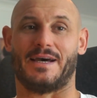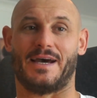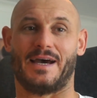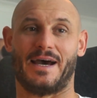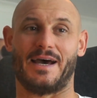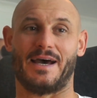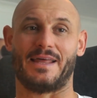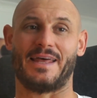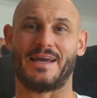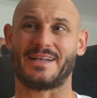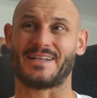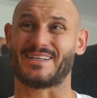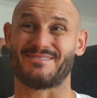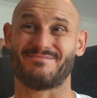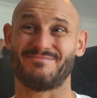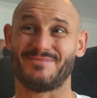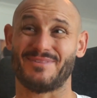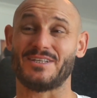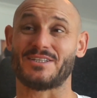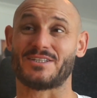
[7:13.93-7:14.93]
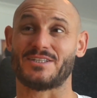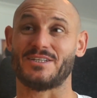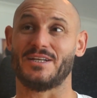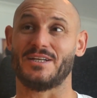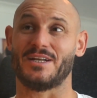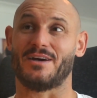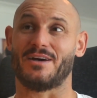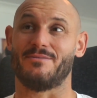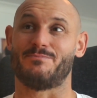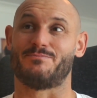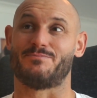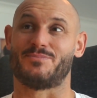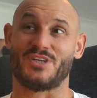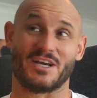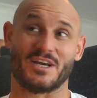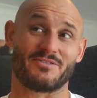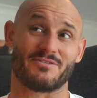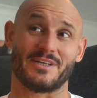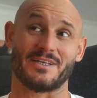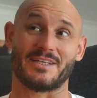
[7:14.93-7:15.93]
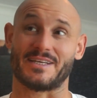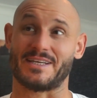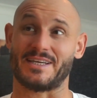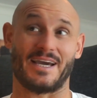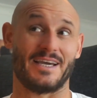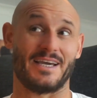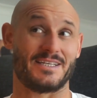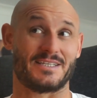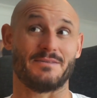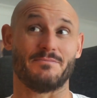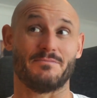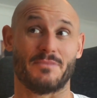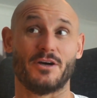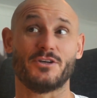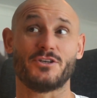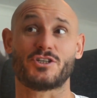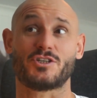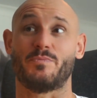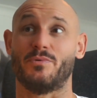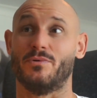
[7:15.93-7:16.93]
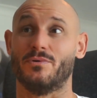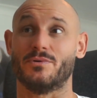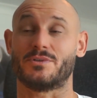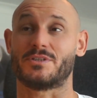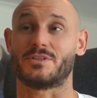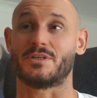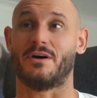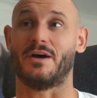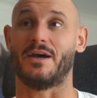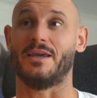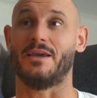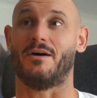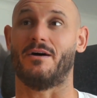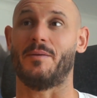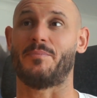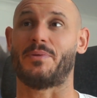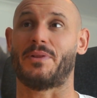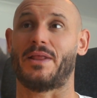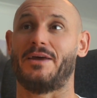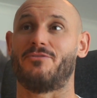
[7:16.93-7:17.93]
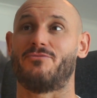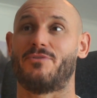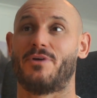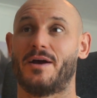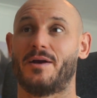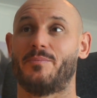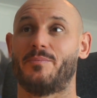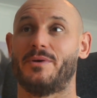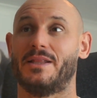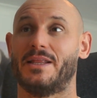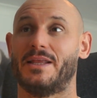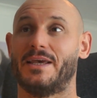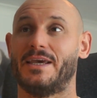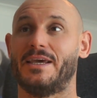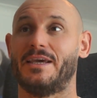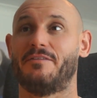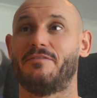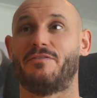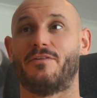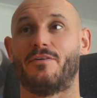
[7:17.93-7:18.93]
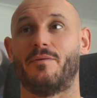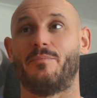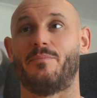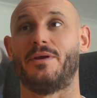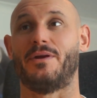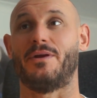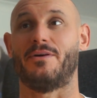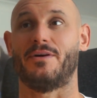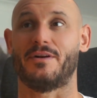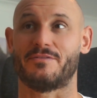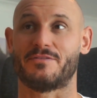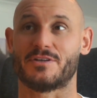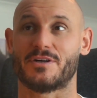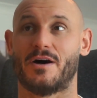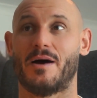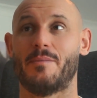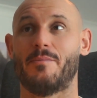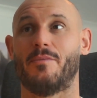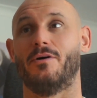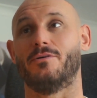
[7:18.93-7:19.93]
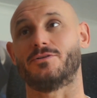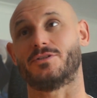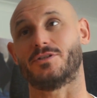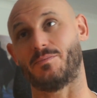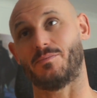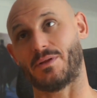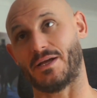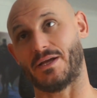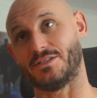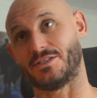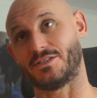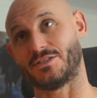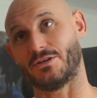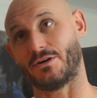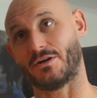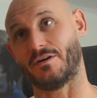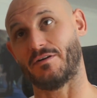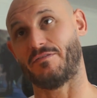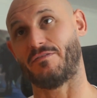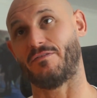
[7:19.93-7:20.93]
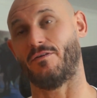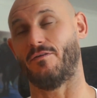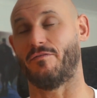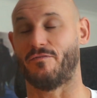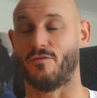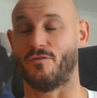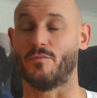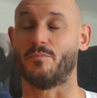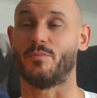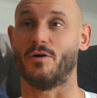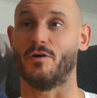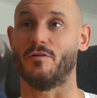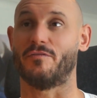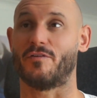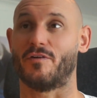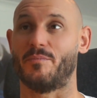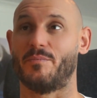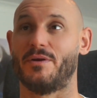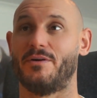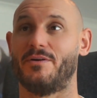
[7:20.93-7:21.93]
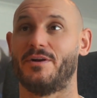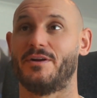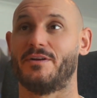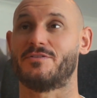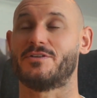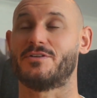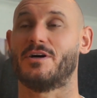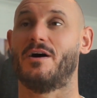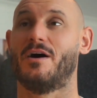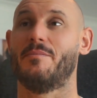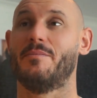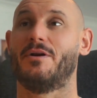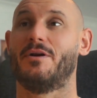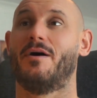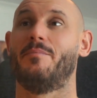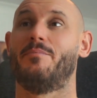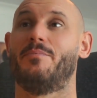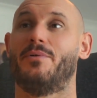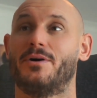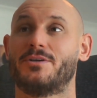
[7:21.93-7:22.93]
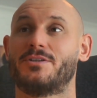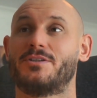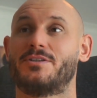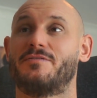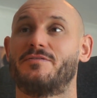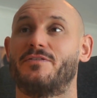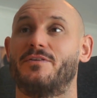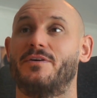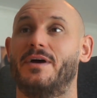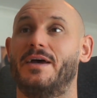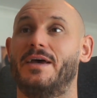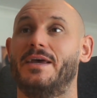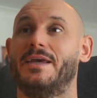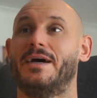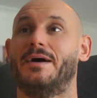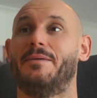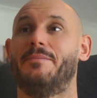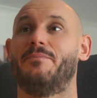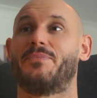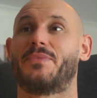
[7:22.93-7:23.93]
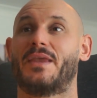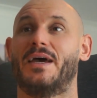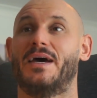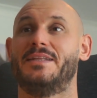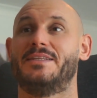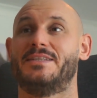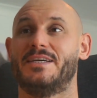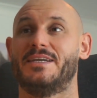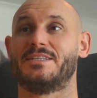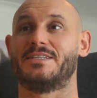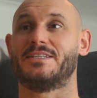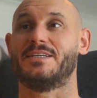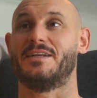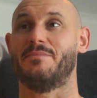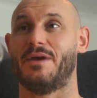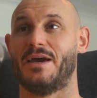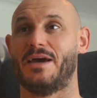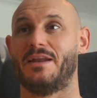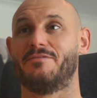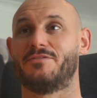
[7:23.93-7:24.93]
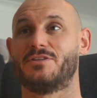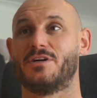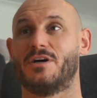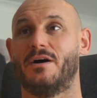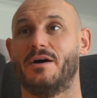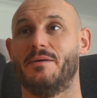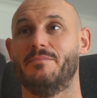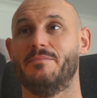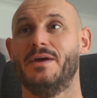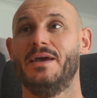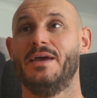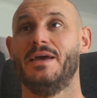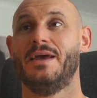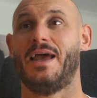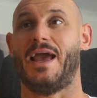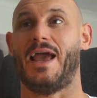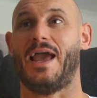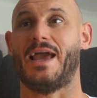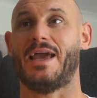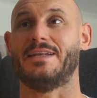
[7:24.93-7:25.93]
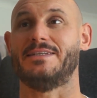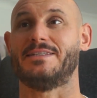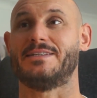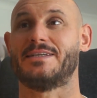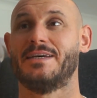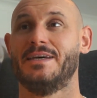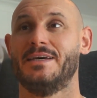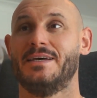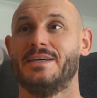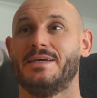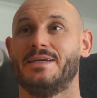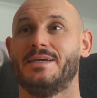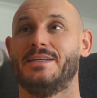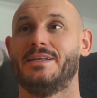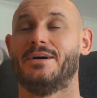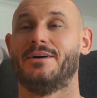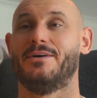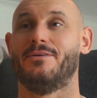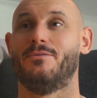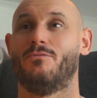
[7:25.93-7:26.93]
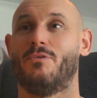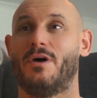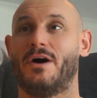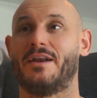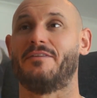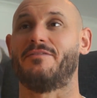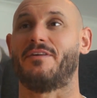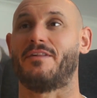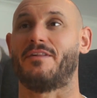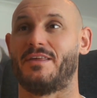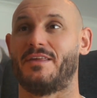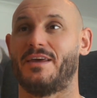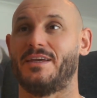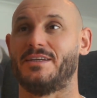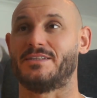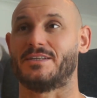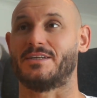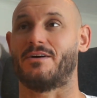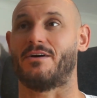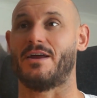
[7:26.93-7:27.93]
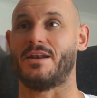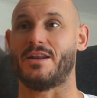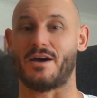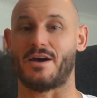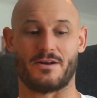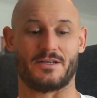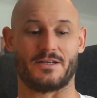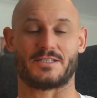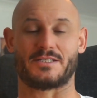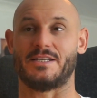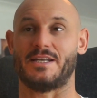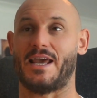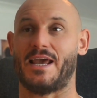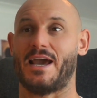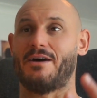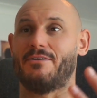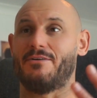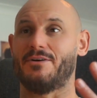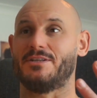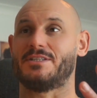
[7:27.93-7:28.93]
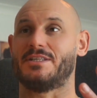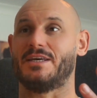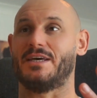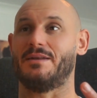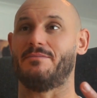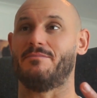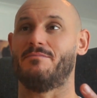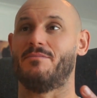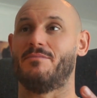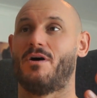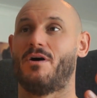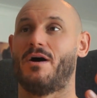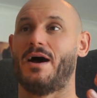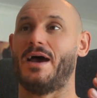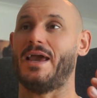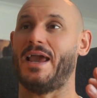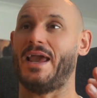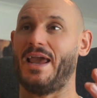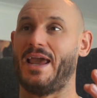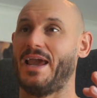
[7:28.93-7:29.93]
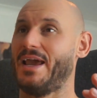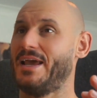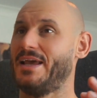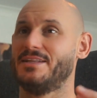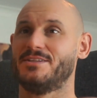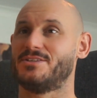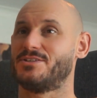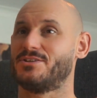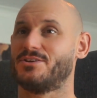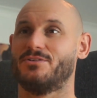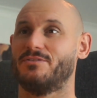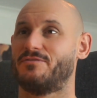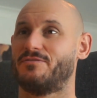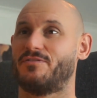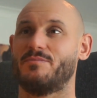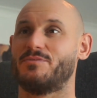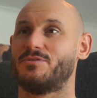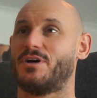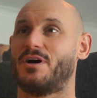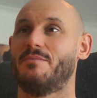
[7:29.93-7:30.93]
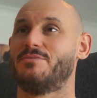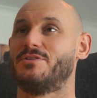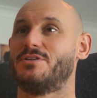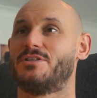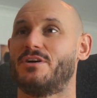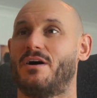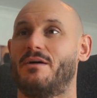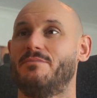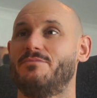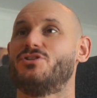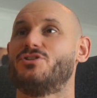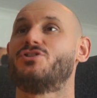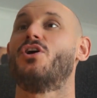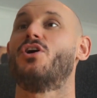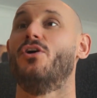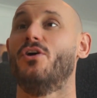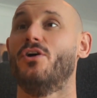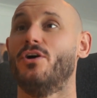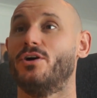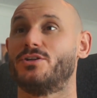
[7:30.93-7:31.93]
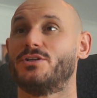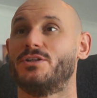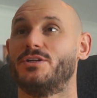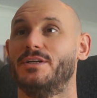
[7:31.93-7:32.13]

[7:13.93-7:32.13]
That is, you know, generally the case in most sports. I played rugby league for a period of time. I also played soccer or football for a period of time, and I boxed for a decent amount of time. And, you know, one of the things that I notice now is that my hands from time to time just hurt.